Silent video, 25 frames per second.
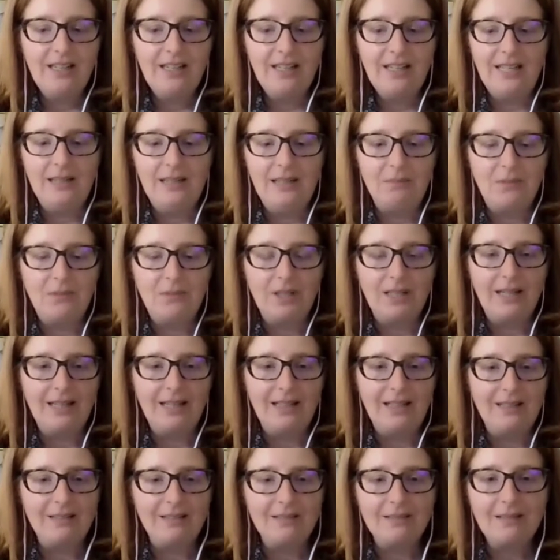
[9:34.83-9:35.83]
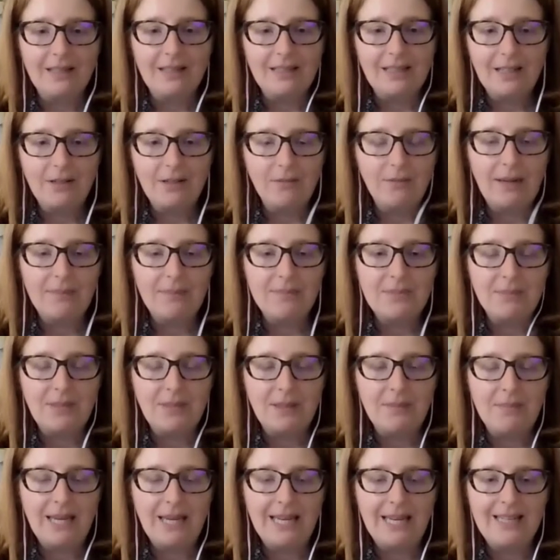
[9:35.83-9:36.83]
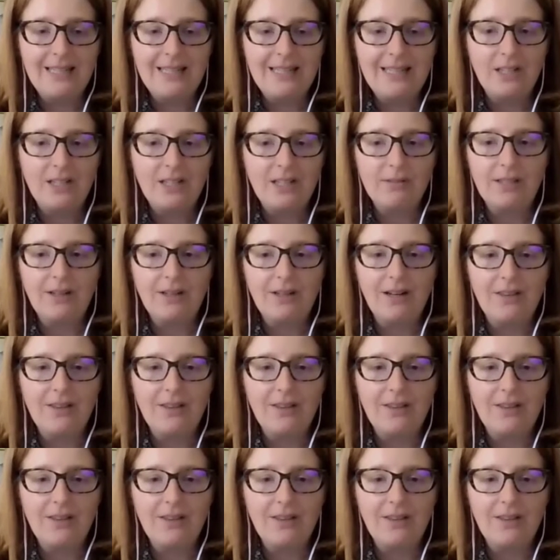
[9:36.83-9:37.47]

and when I, I kind of wrapped up my banking career,